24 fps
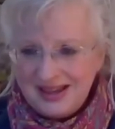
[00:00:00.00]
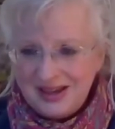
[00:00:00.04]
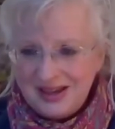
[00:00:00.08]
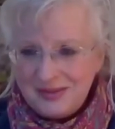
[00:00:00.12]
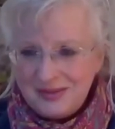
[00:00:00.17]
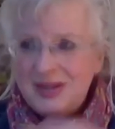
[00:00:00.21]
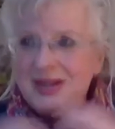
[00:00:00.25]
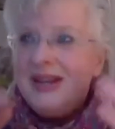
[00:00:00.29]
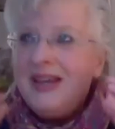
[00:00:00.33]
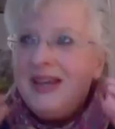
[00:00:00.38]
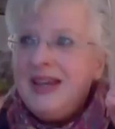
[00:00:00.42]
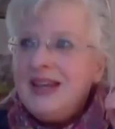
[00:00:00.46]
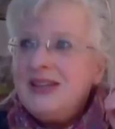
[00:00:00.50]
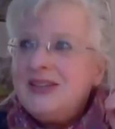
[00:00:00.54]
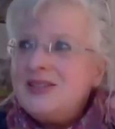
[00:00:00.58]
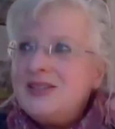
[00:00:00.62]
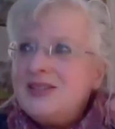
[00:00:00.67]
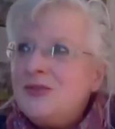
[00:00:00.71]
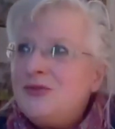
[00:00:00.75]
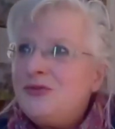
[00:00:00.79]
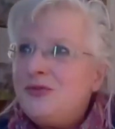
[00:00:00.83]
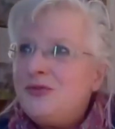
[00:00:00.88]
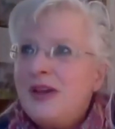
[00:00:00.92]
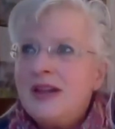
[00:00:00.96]
I mean, it's so
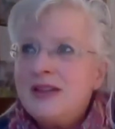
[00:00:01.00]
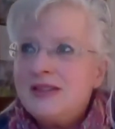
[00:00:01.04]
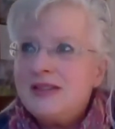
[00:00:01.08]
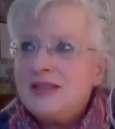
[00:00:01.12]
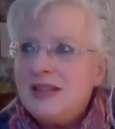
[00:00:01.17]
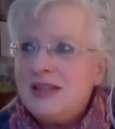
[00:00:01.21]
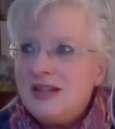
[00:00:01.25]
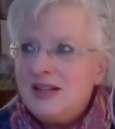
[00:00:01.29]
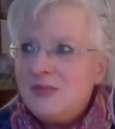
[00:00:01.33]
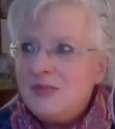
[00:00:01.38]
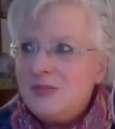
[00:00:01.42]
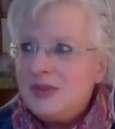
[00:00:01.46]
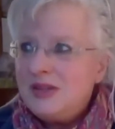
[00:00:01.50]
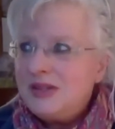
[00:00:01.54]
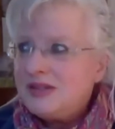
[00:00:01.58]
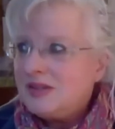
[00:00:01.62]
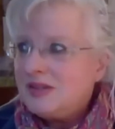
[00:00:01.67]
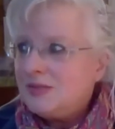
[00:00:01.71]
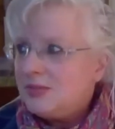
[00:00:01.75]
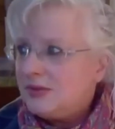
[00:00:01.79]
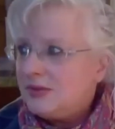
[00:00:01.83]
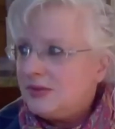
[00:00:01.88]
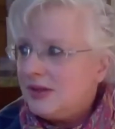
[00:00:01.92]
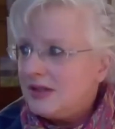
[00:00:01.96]
fascinating to be
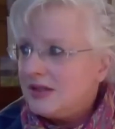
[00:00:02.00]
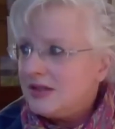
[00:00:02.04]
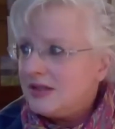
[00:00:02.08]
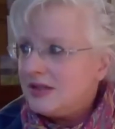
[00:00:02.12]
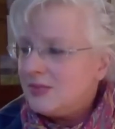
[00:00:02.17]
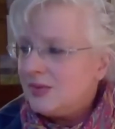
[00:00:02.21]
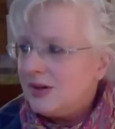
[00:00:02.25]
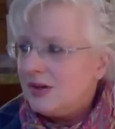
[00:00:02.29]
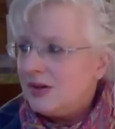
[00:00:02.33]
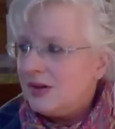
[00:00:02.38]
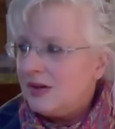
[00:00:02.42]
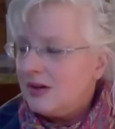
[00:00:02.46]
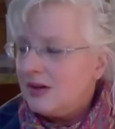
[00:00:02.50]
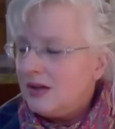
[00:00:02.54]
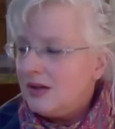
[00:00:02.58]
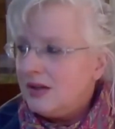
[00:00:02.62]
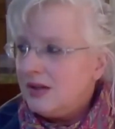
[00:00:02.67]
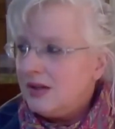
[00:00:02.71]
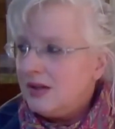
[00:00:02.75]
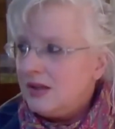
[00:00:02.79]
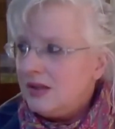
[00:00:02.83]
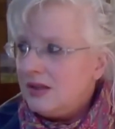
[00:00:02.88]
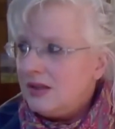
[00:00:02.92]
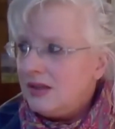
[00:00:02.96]
someplace where
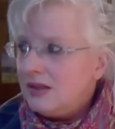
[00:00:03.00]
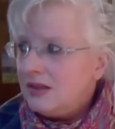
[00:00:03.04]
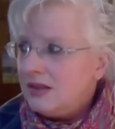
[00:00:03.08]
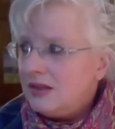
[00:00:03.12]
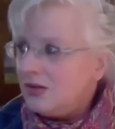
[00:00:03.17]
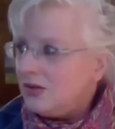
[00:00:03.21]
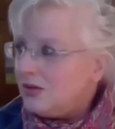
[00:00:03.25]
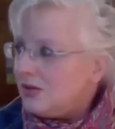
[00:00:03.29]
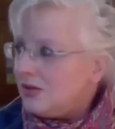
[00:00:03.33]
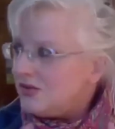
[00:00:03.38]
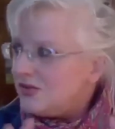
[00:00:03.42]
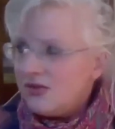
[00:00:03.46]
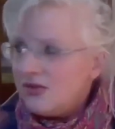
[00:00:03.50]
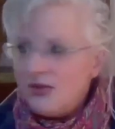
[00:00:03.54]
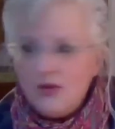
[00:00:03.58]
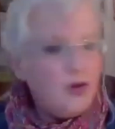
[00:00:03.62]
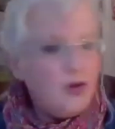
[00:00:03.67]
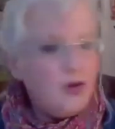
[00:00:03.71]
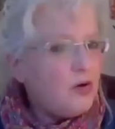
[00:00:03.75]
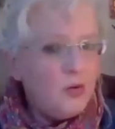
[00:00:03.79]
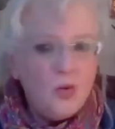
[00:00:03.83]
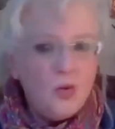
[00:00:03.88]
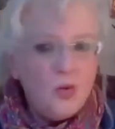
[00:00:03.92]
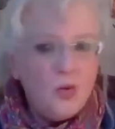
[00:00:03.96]
there is
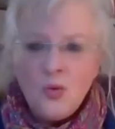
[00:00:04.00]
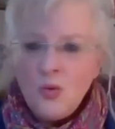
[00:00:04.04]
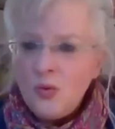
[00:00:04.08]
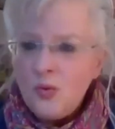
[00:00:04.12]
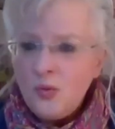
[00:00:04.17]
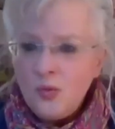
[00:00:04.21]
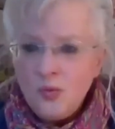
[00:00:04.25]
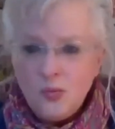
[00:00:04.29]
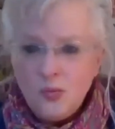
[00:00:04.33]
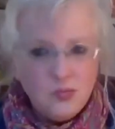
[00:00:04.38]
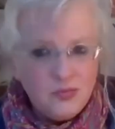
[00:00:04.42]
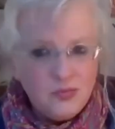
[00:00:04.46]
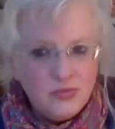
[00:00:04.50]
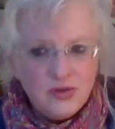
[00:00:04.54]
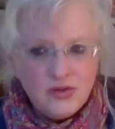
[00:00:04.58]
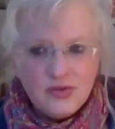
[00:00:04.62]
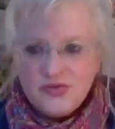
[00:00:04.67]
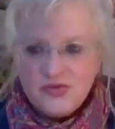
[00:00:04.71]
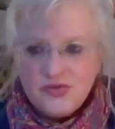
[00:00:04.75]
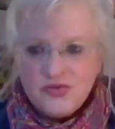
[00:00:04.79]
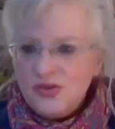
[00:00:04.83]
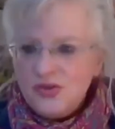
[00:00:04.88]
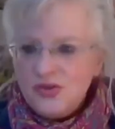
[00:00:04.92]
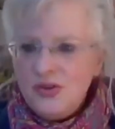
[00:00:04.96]
no,
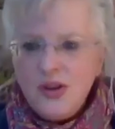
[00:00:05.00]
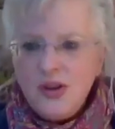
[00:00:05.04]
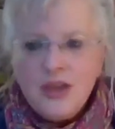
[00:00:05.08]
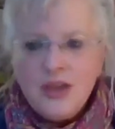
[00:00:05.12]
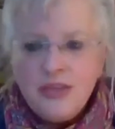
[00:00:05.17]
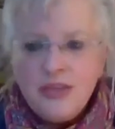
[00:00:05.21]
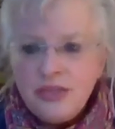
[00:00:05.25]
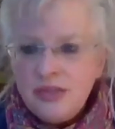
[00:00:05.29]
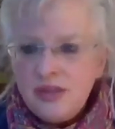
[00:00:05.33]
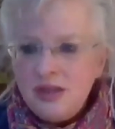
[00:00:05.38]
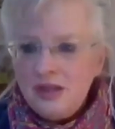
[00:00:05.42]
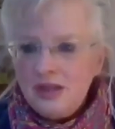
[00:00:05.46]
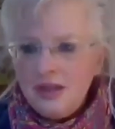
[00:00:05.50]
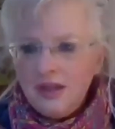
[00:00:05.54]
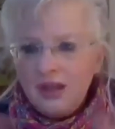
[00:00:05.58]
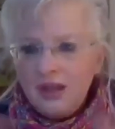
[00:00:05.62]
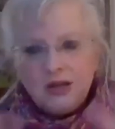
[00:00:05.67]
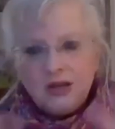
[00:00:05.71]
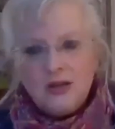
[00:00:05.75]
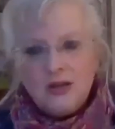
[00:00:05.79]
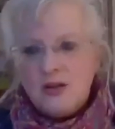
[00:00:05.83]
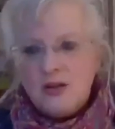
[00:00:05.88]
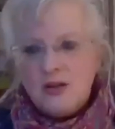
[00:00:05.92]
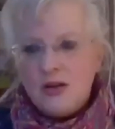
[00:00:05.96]
there's nothing
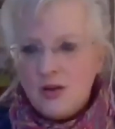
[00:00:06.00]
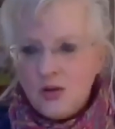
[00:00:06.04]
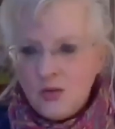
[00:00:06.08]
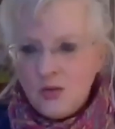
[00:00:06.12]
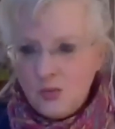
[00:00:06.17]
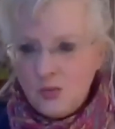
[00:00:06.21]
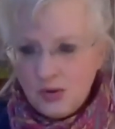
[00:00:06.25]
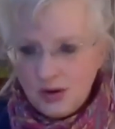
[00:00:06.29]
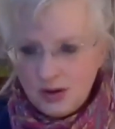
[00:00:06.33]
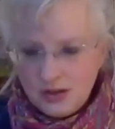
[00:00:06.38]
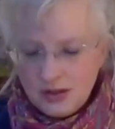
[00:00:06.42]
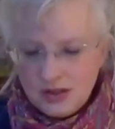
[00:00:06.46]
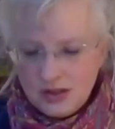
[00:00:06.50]
and no one.